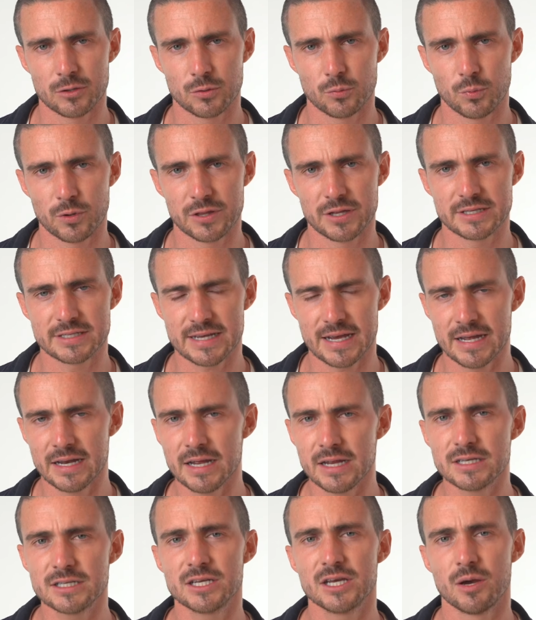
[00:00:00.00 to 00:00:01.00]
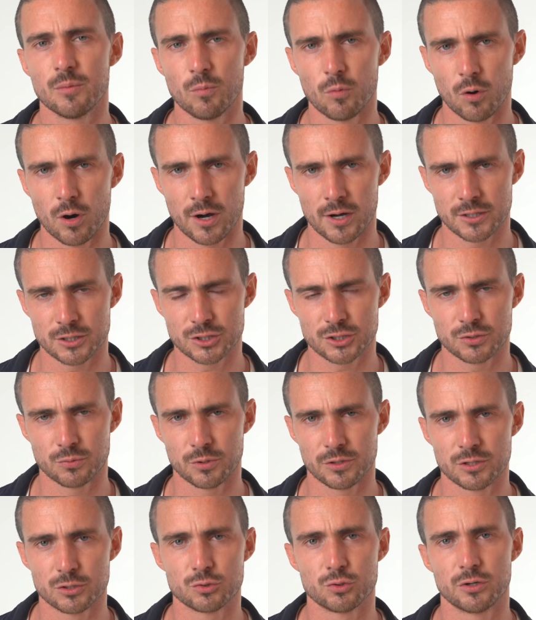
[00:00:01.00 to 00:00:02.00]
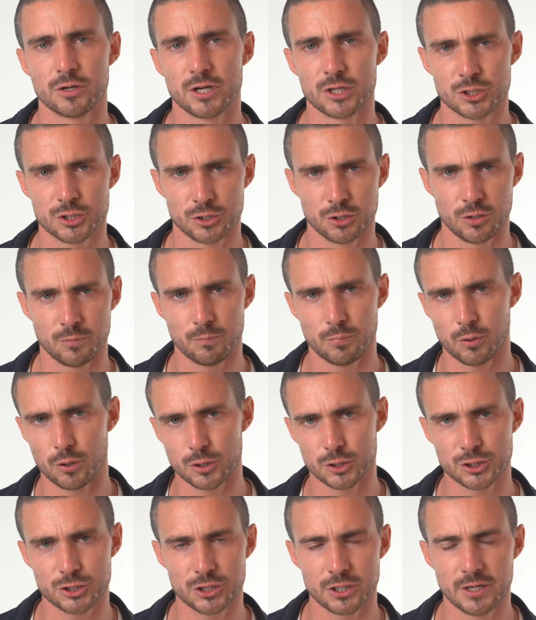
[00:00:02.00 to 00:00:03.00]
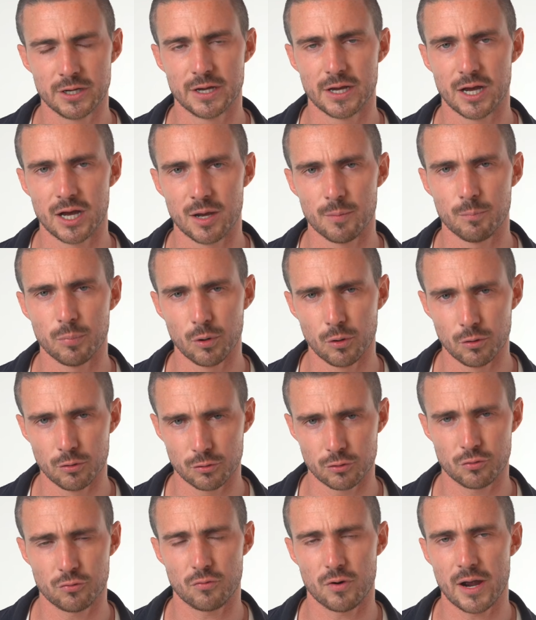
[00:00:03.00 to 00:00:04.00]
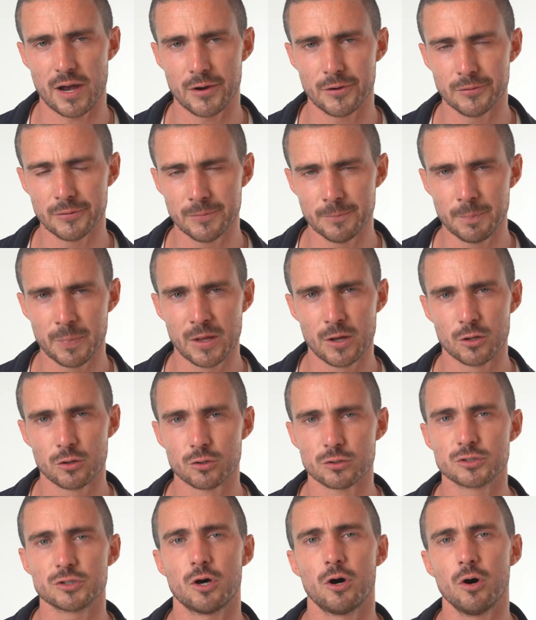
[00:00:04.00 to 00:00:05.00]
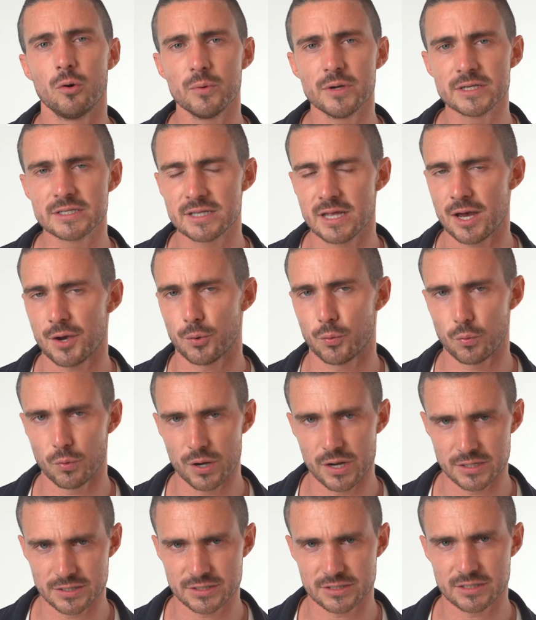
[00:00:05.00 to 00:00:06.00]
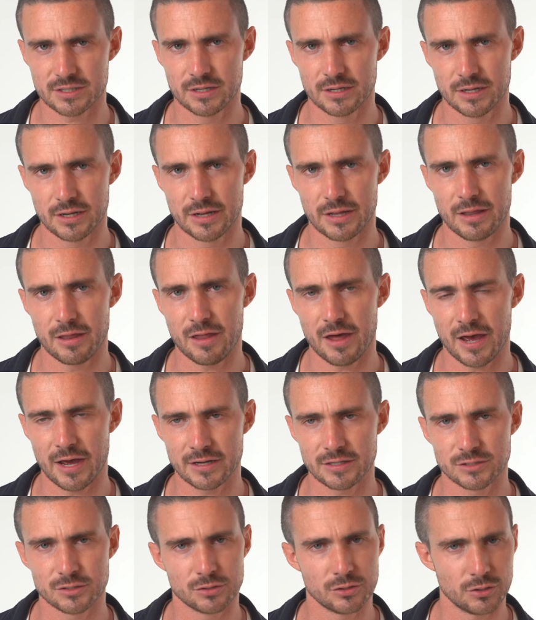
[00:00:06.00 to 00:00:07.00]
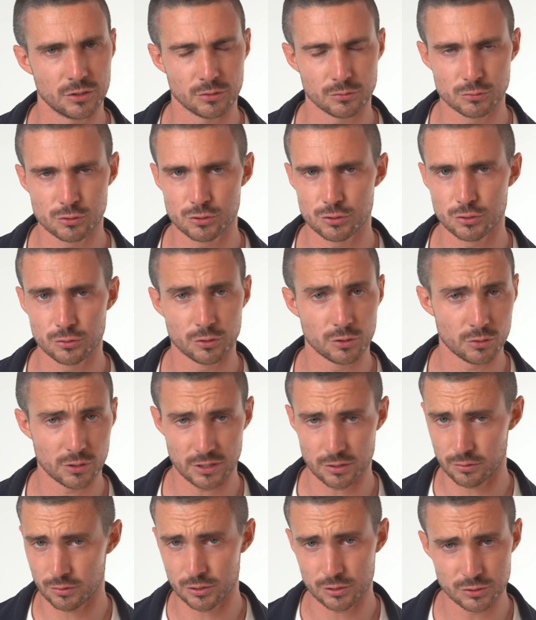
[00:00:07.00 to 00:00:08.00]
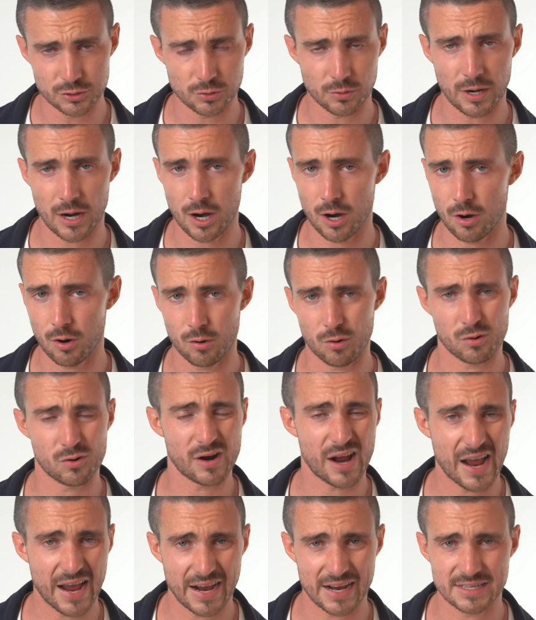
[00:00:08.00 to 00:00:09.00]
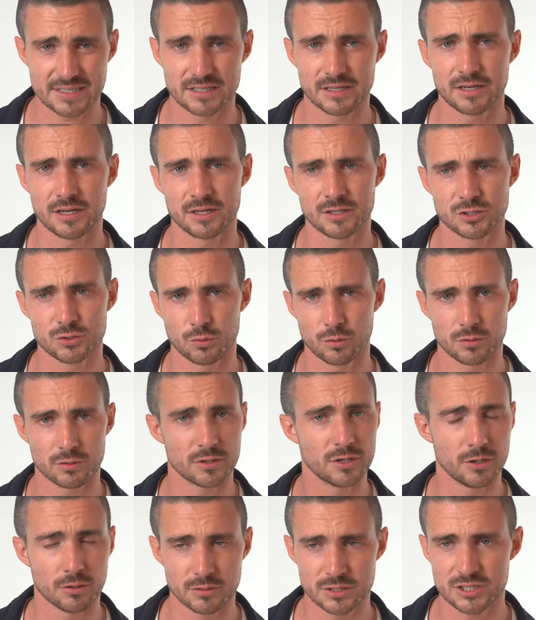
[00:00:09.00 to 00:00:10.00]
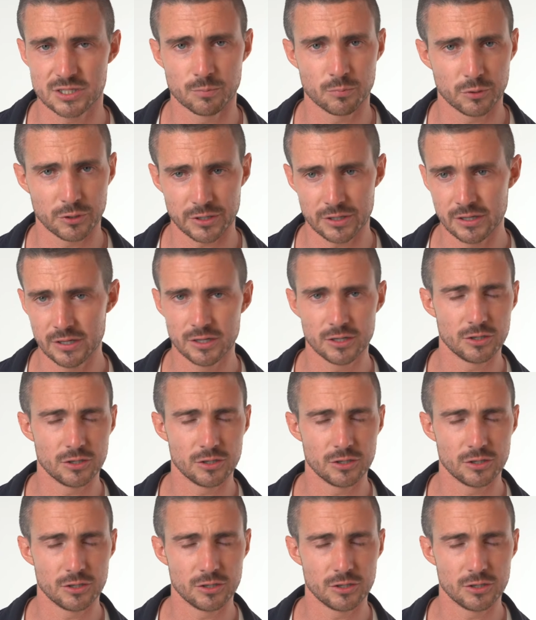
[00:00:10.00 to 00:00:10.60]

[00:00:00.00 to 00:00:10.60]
with a 10 ATM watch, with a traditional push-pull crown, there's always that risk that, due to either user error or accident or, simply,